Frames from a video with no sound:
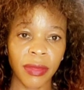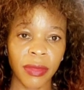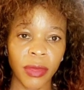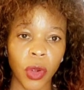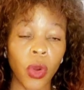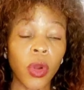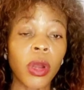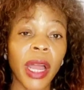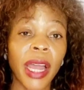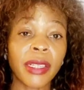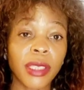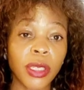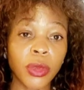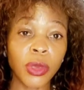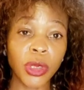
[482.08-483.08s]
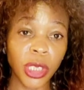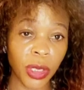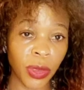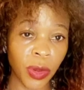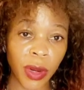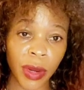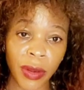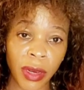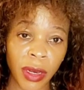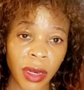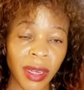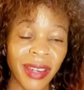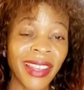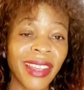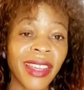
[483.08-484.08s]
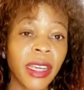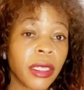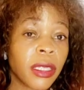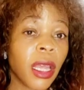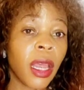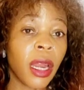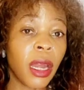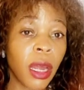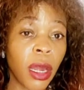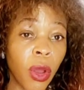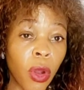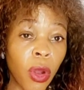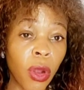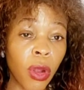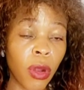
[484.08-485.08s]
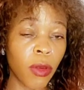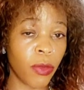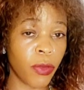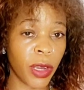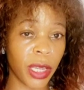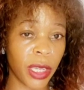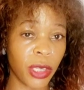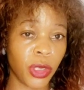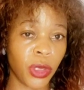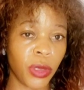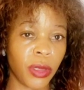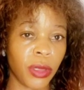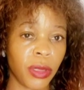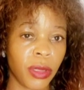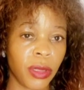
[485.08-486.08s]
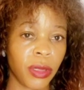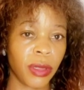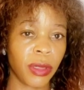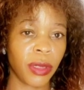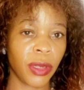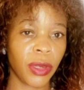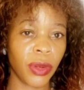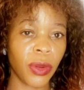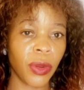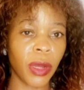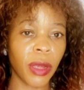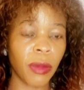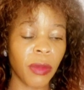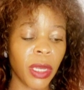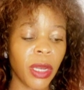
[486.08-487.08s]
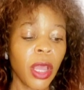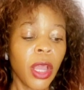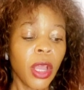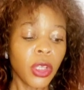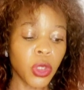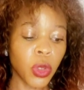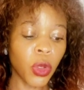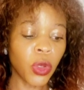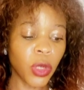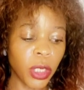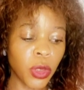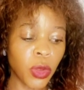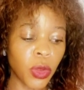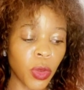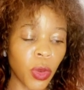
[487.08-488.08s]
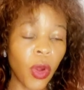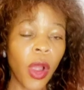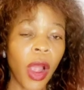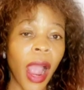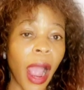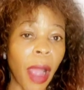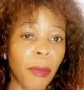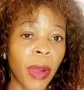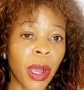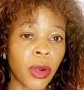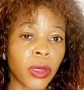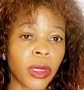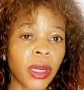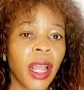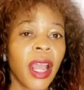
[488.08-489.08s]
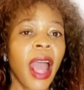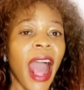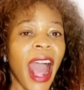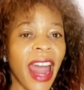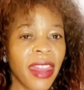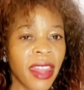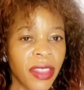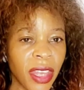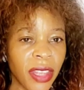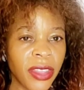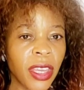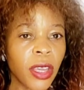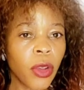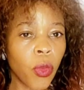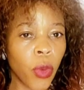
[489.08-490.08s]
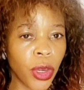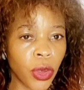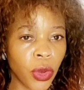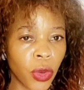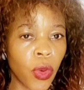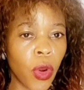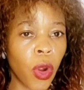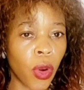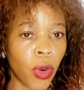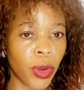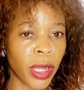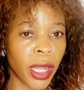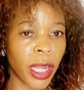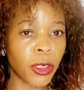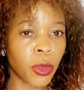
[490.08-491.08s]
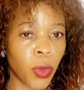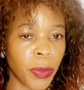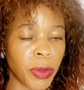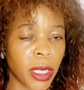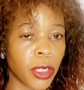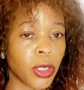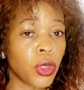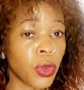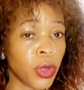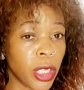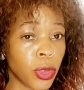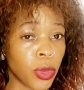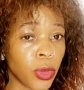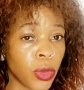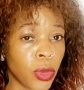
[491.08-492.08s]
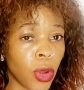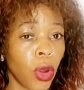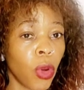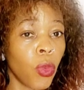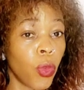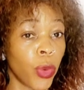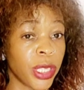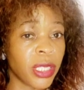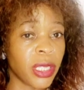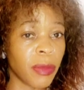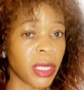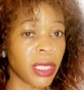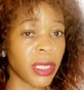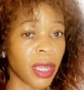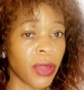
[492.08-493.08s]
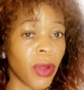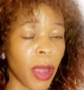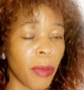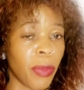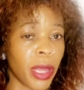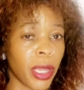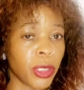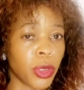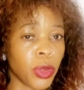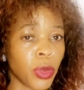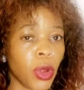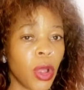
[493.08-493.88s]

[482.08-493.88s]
or until January. They get a long vacation. You know what I mean? So you need to know about. Another thing, when you go on that website, you need to know which semester you're applying to.